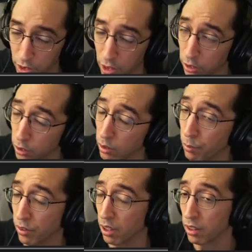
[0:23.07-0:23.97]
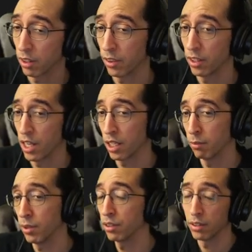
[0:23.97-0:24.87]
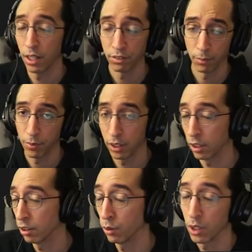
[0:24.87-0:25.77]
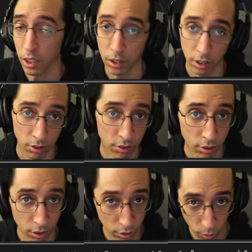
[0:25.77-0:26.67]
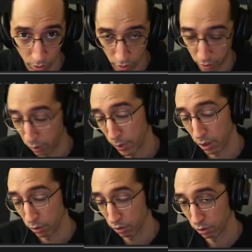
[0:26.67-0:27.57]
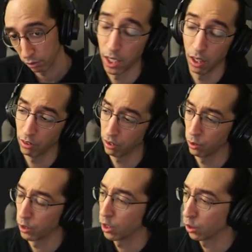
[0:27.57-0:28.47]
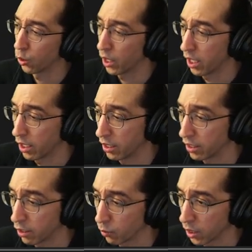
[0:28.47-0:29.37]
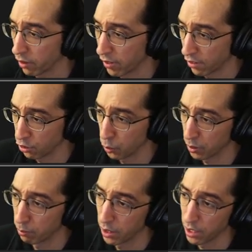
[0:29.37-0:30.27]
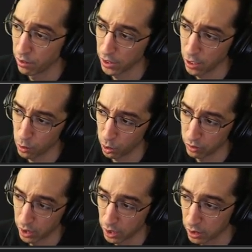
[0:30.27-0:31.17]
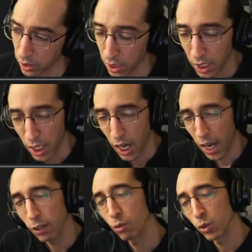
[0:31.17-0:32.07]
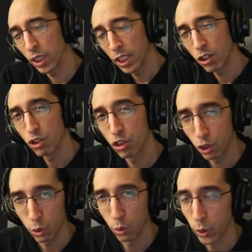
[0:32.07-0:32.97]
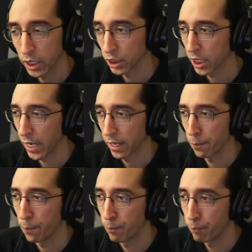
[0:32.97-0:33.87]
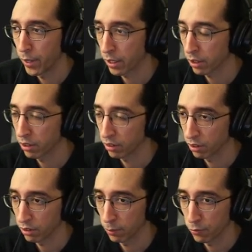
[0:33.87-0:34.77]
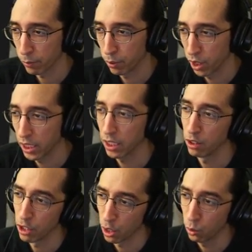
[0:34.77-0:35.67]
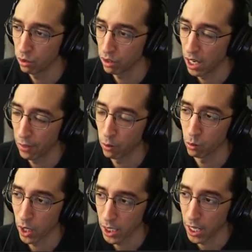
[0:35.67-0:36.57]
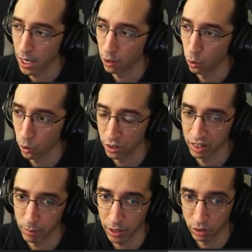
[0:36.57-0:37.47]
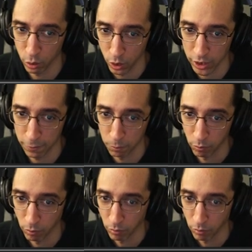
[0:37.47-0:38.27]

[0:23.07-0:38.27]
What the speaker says: Just to represent that the name is not something you need to concern yourself about. Also, gonna go ahead and get rid of that stupid Monday schedule over there. I really do wish I had a better system for putting notes on the right-hand corner of my screen.